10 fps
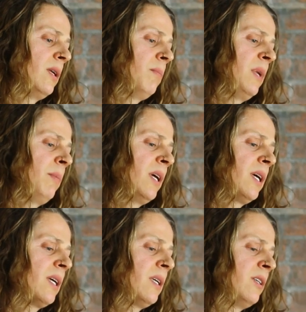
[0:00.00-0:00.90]
Maybe I
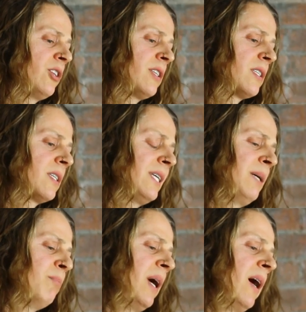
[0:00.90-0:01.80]
can just
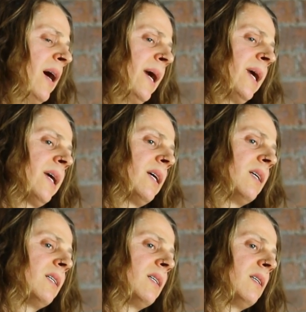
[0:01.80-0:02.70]
get by.
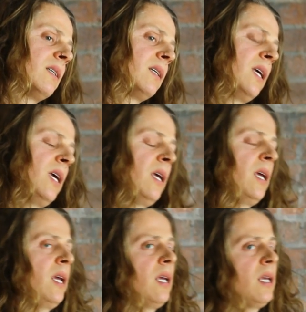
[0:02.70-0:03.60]

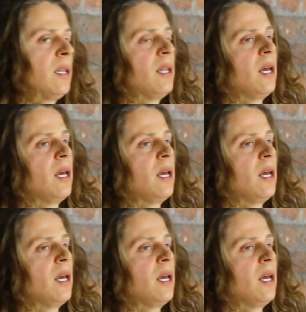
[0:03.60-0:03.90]
And